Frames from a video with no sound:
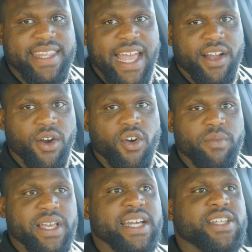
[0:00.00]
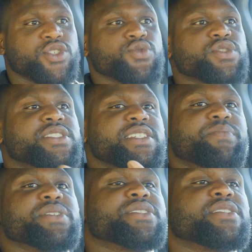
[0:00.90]
that goal because you'll
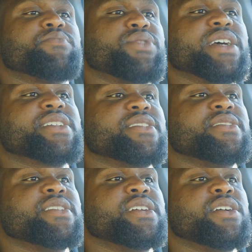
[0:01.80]
slip into depression